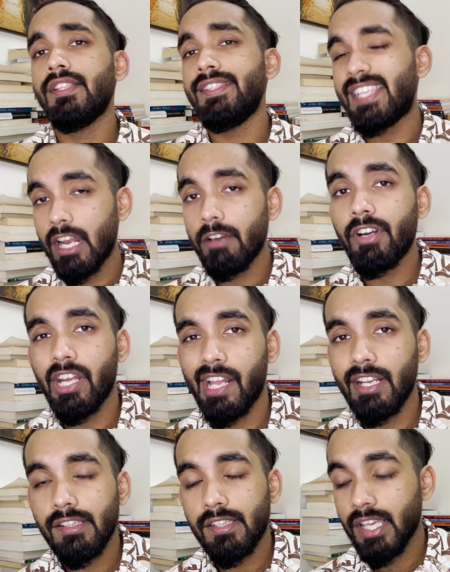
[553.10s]
Delaware
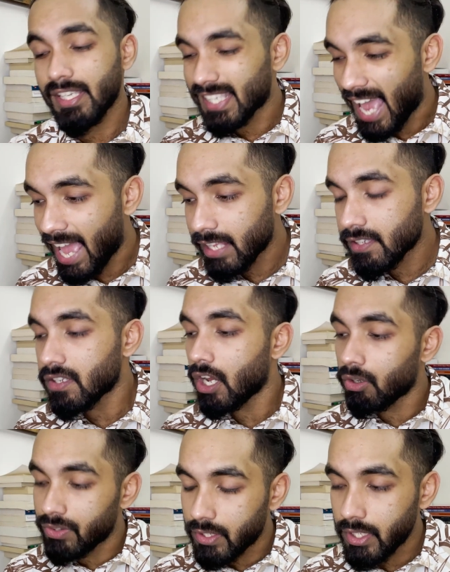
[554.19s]
LLC is hands
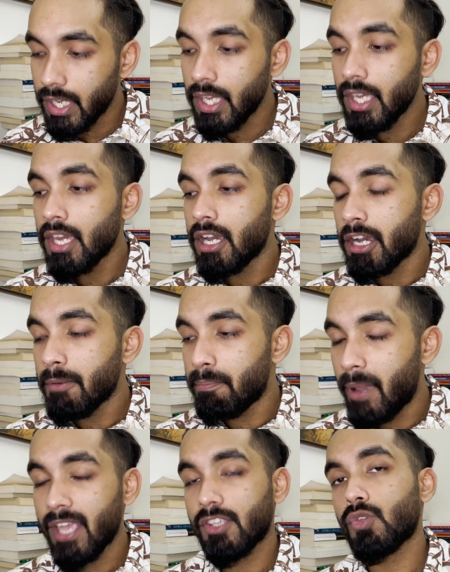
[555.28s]
down the
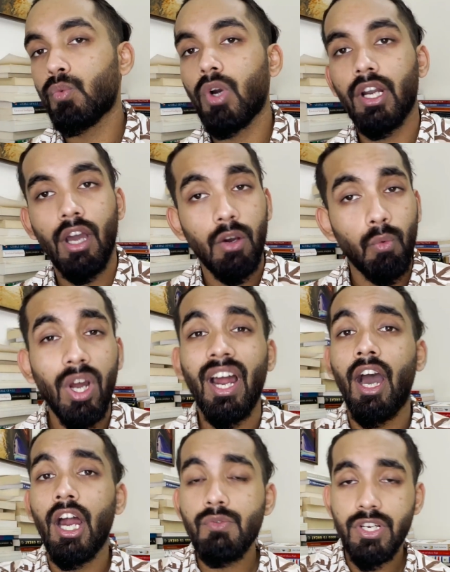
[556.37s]
best one,
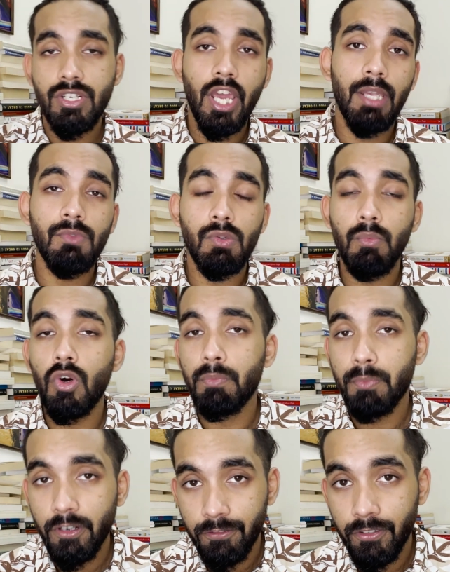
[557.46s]
100 times more
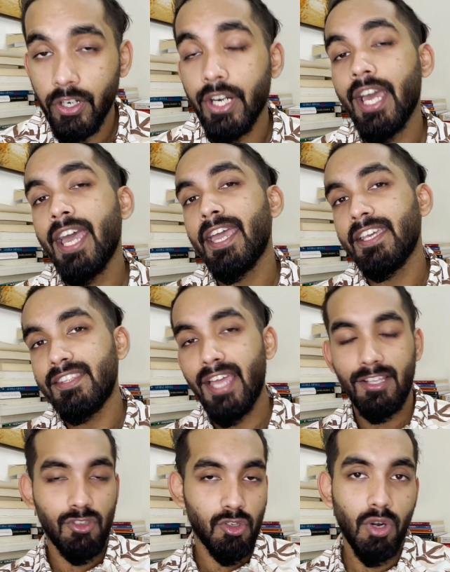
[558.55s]
preferred
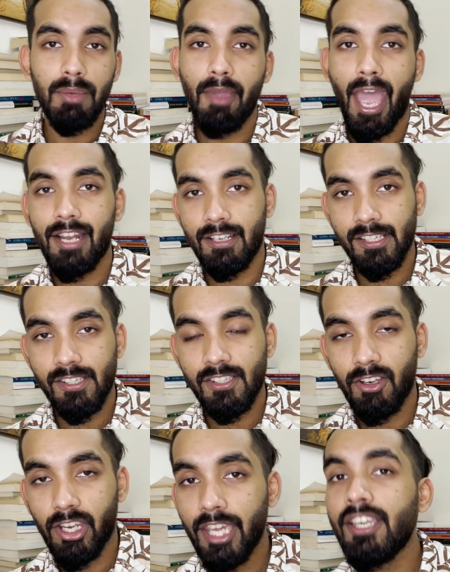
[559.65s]
than Stripe Atlas,
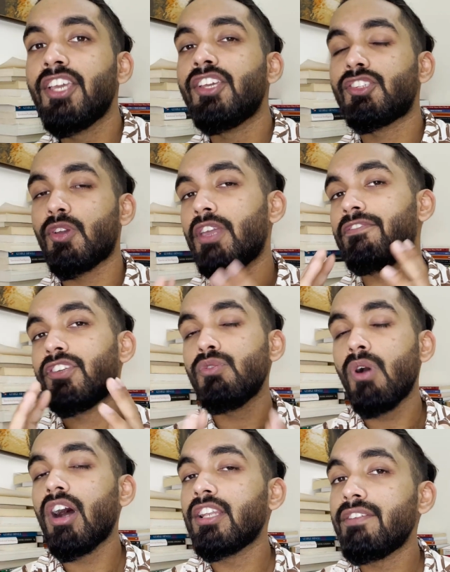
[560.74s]
okay? So if you
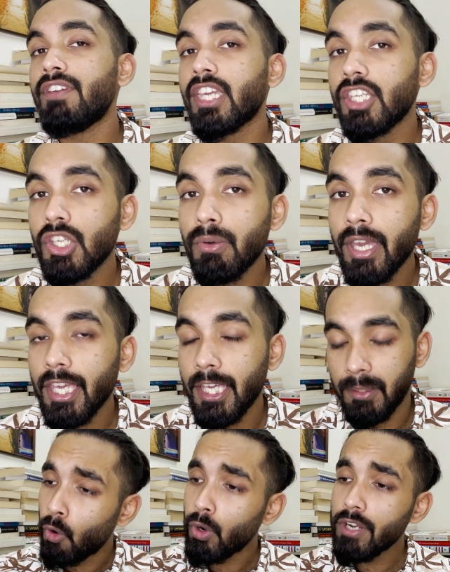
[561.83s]
are living in
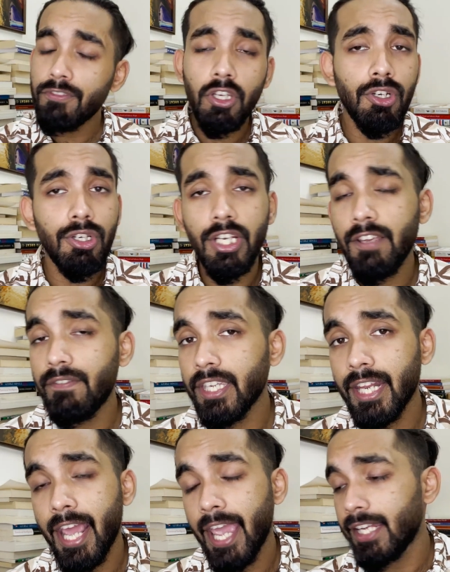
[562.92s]
UAE, or if you're living
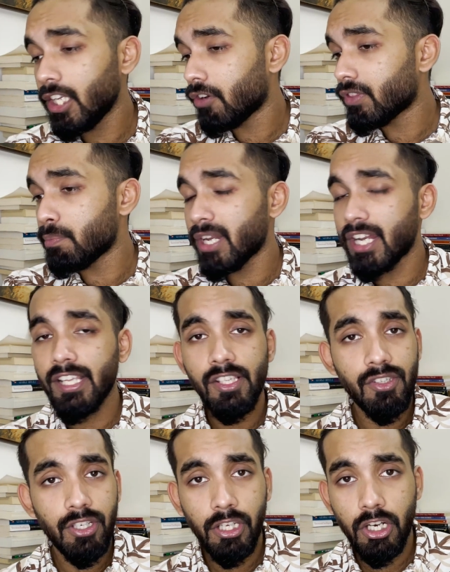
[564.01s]
in any of the Middle
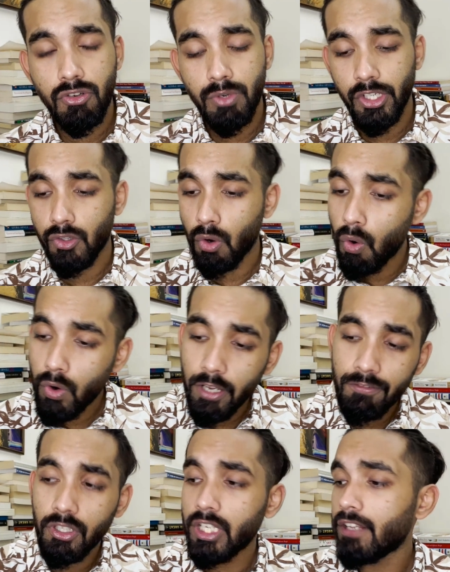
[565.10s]
Eastern countries, or
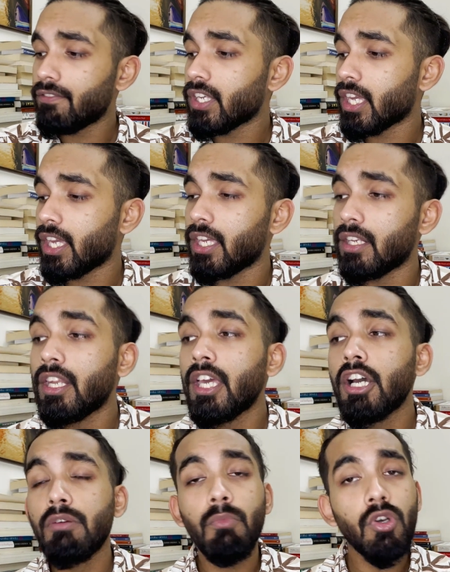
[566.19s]
if you're living in
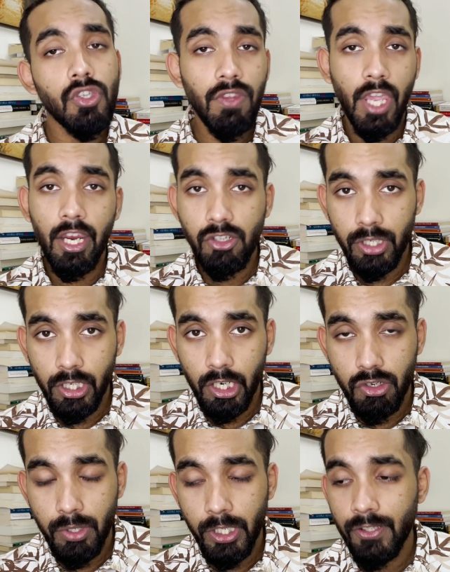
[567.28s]
most of the Asian
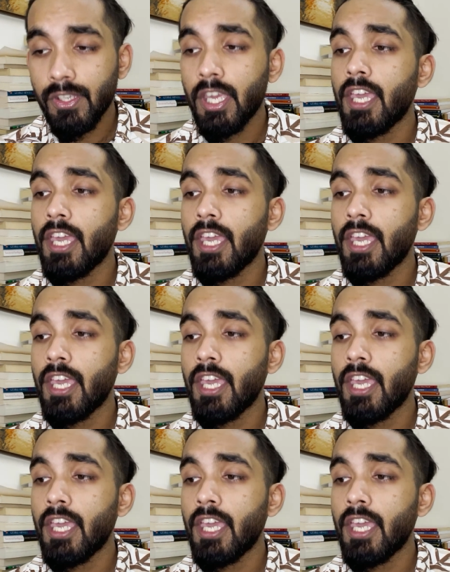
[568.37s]
countries,